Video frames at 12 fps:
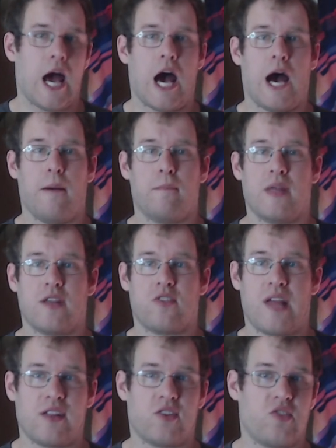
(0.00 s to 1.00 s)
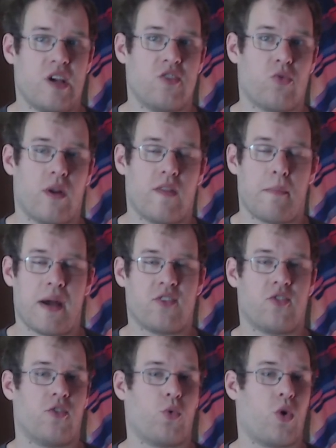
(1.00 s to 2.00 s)
Um, that's not to say he's one of the
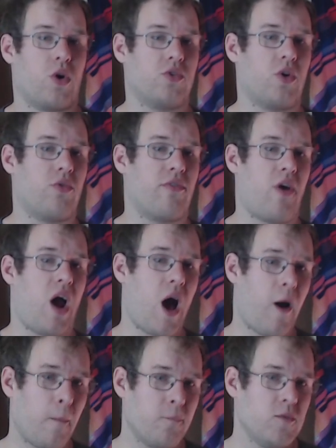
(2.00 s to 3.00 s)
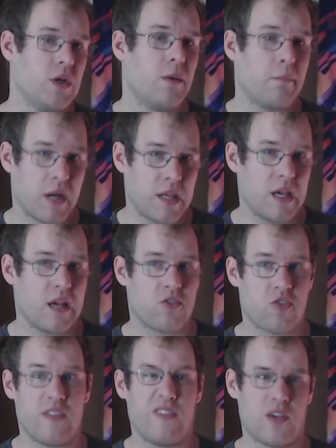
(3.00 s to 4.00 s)
best in the world overall, but he
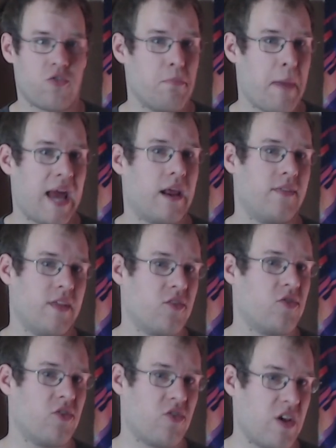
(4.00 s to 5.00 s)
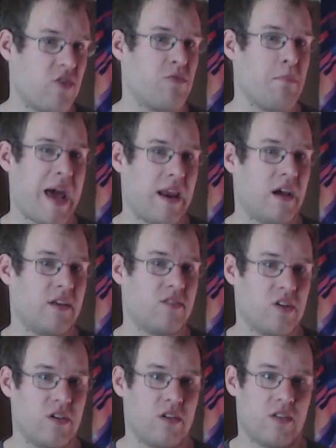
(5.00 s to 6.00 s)
is in this meta. This is his meta
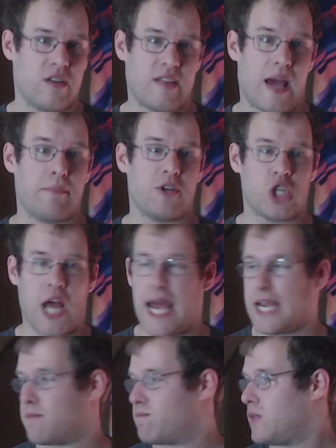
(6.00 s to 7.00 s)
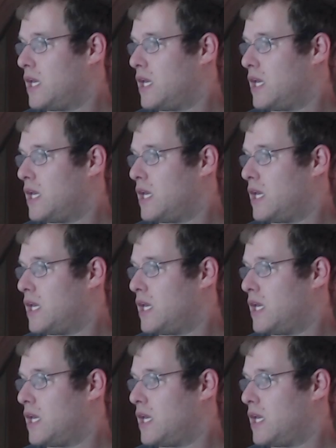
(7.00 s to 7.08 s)
to, to time to shine.